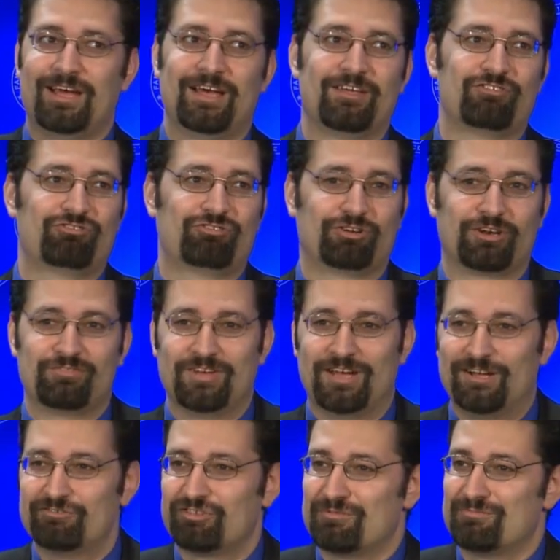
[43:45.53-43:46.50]
sort of
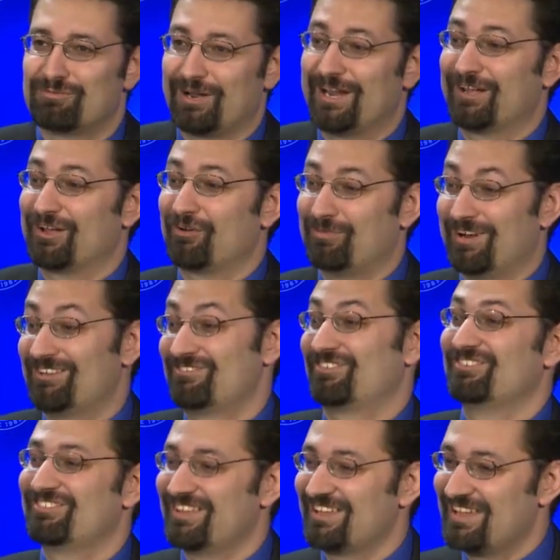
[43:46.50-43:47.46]
algebraic
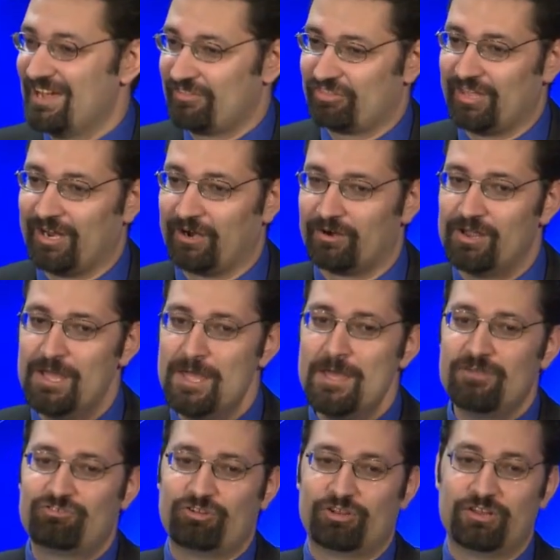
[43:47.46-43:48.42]
equation to get there.
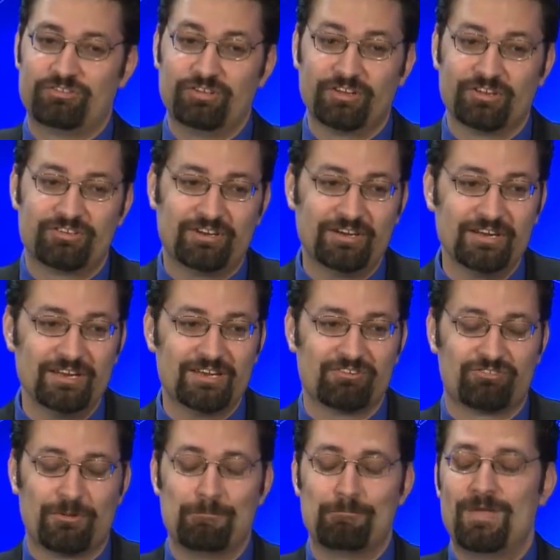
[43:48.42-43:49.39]
So
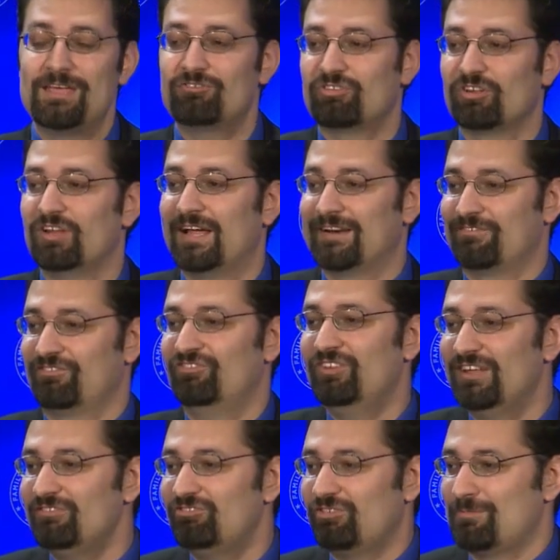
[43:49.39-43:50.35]
utilitarianism makes a lot of
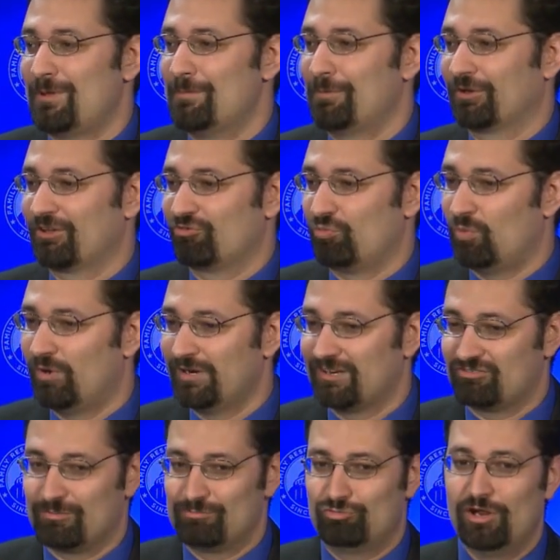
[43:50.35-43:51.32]
sense to people because, one,
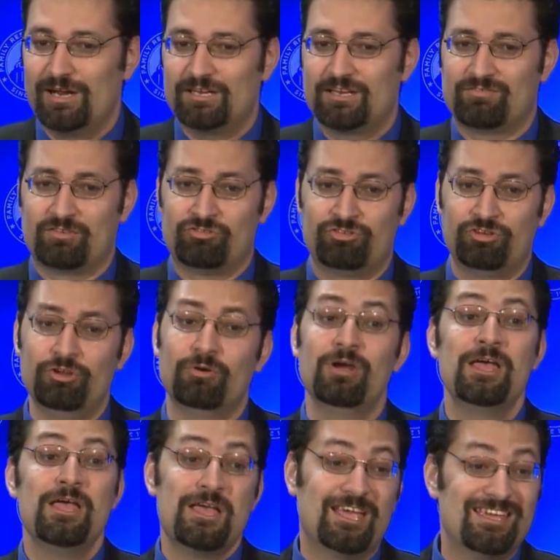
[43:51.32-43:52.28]
it's objective, and two,
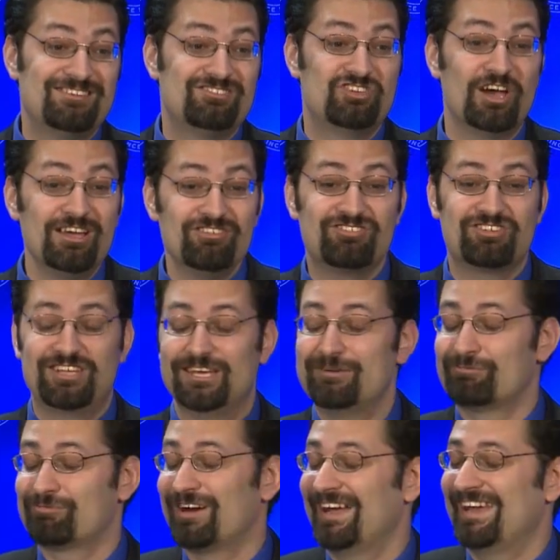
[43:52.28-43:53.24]
it does get
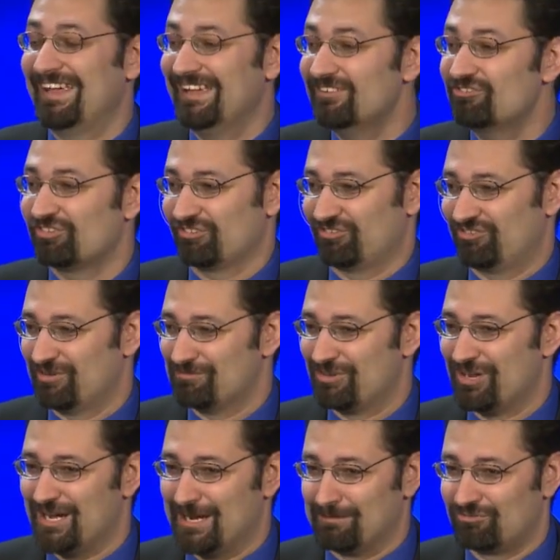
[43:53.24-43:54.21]
right answers
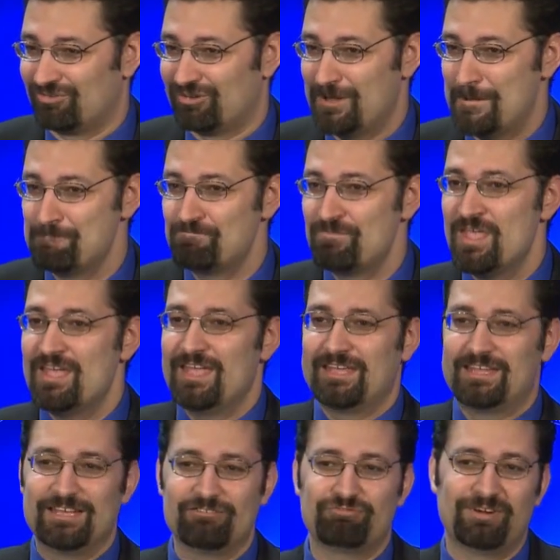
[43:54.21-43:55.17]
sometimes. It
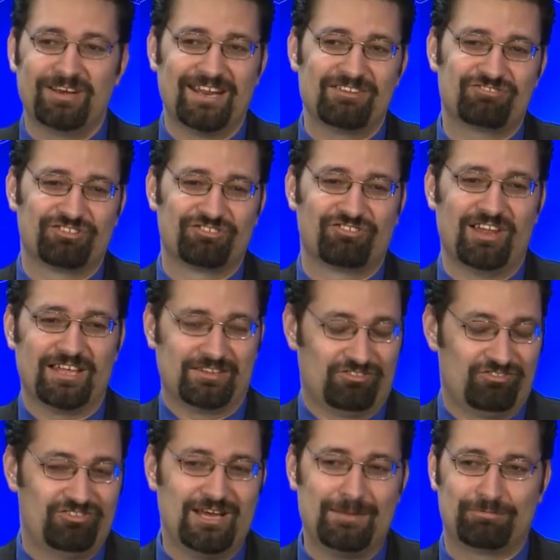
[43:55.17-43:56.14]
gets right answers like a
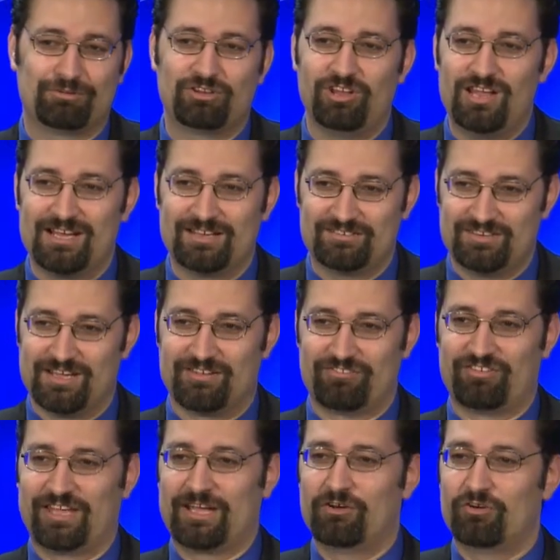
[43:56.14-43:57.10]
stopped clock does.
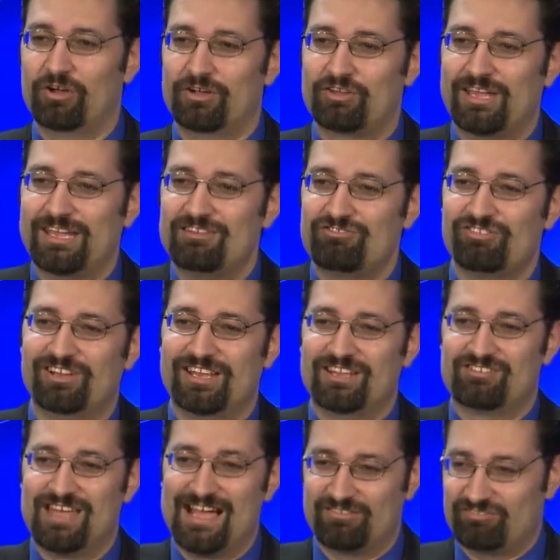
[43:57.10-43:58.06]
Like occasionally
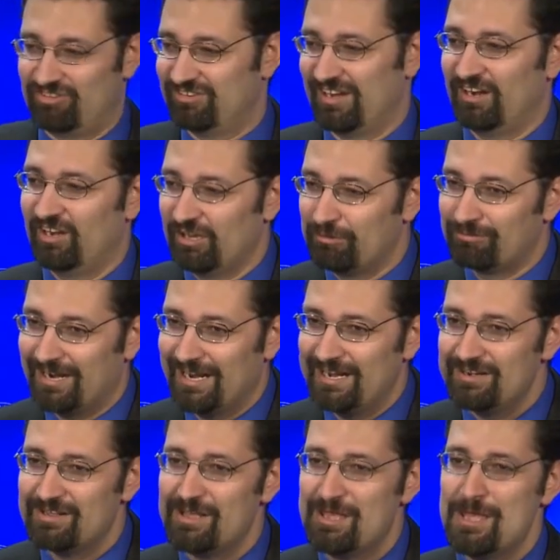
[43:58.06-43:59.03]
it's accidentally
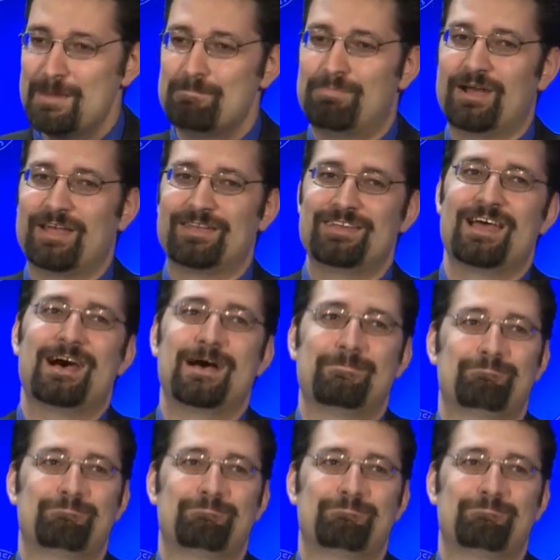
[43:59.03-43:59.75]
right, but not